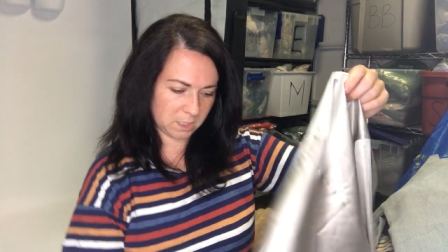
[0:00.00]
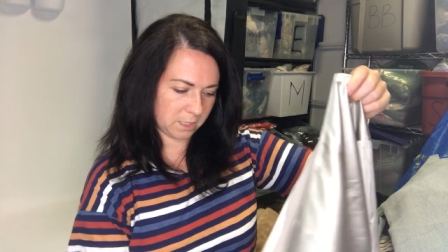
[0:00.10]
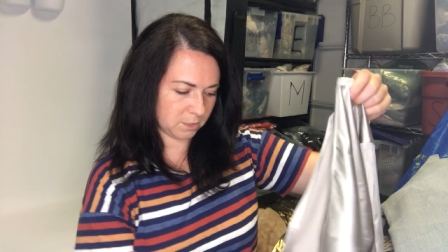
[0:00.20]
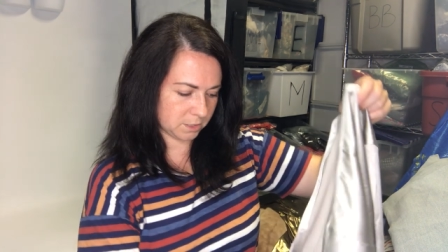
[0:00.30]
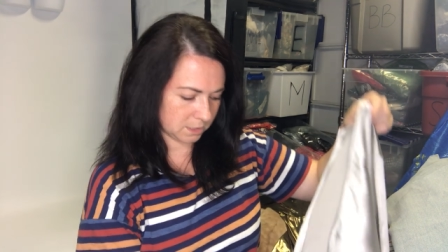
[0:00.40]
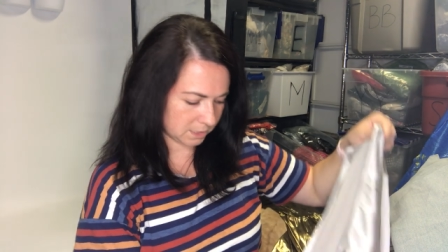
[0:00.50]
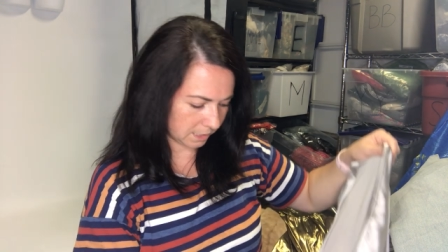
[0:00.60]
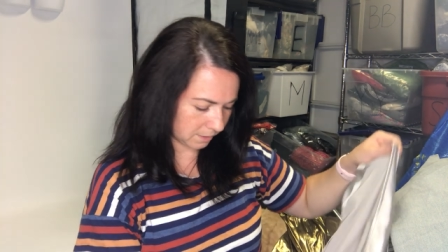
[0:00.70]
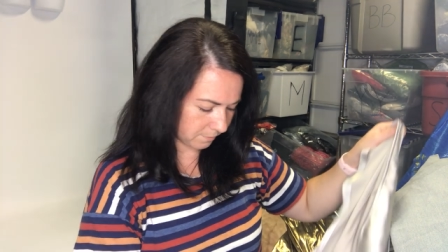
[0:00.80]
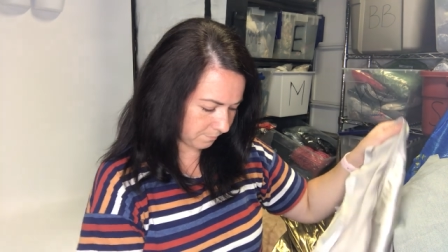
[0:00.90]
Yeah, here's the
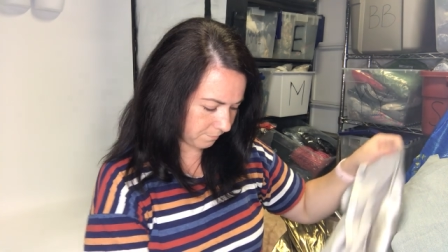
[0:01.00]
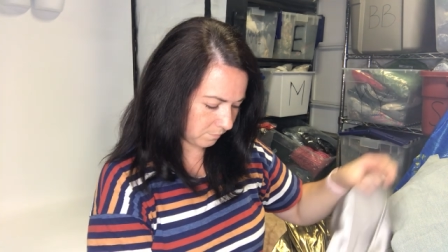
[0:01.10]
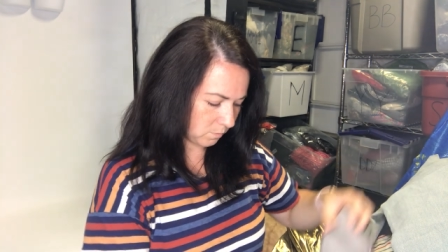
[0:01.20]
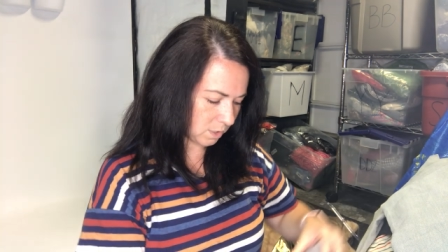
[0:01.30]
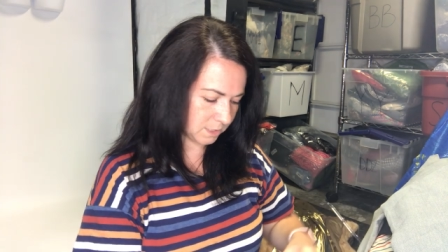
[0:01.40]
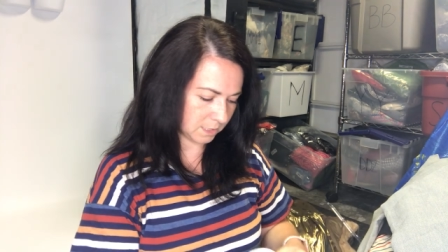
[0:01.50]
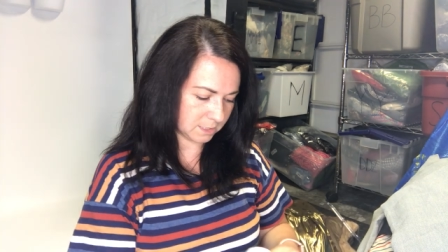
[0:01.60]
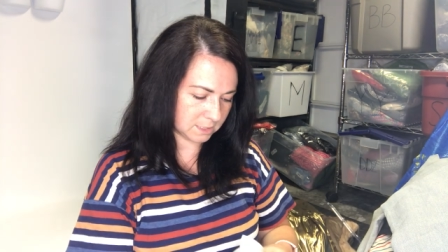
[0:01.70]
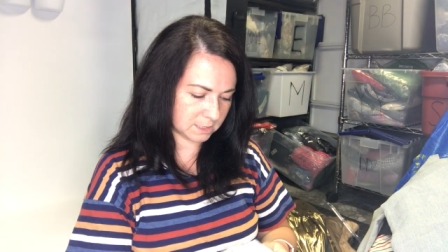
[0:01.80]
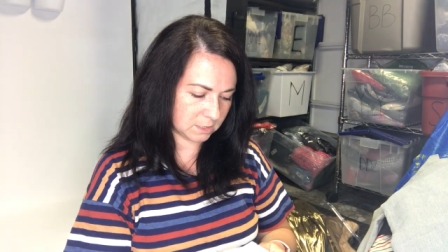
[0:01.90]
tag. What is it?
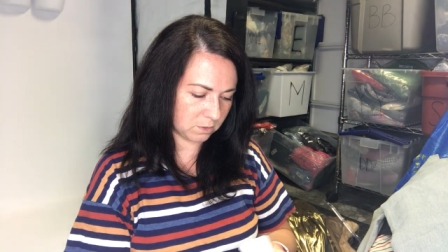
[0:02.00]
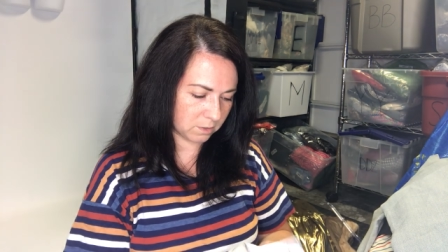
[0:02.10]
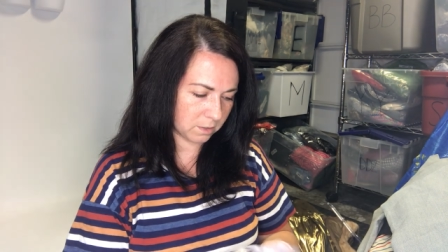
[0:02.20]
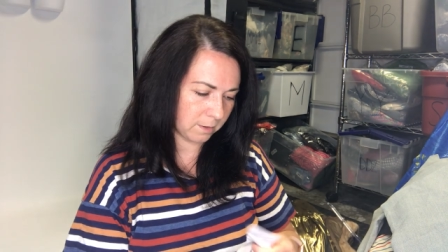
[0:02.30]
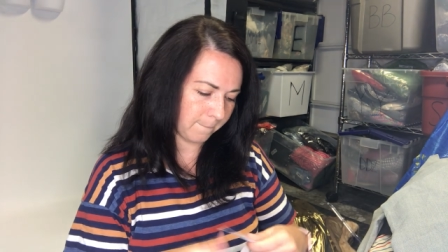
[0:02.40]
Is it silk?